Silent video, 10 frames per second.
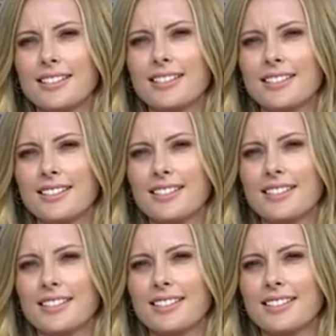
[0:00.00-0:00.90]

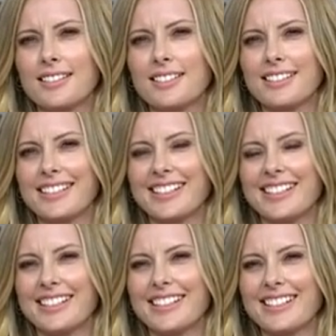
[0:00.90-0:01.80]

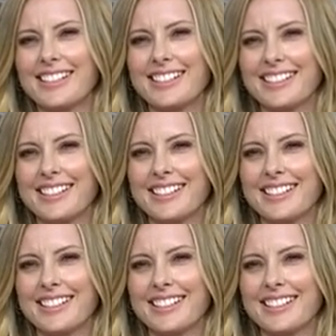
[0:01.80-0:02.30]
This person isn't speaking.